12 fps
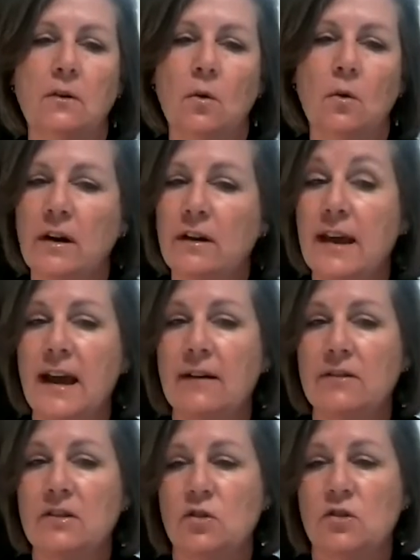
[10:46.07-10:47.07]
nor did they
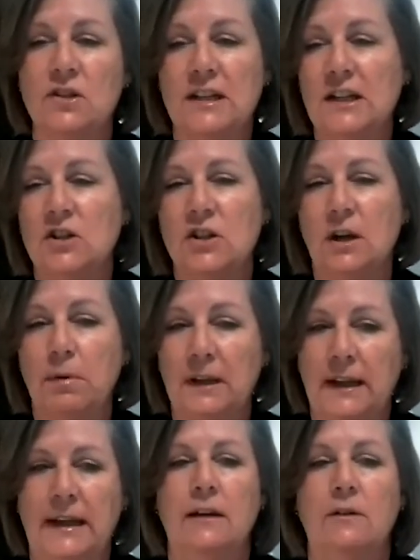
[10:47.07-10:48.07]
have a strategic
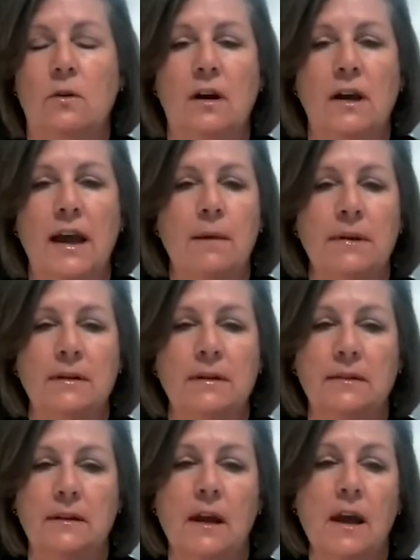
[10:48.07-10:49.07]
plan or a
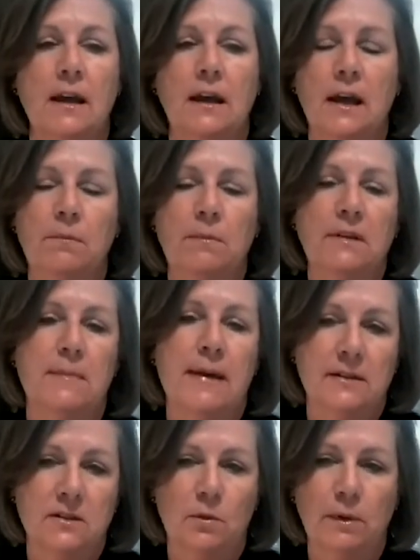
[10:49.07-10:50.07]
campus
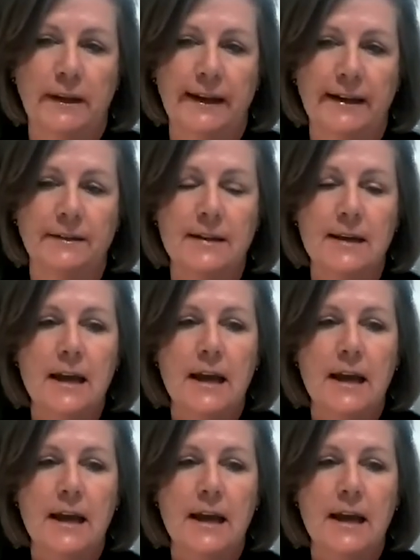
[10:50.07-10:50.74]
master plan.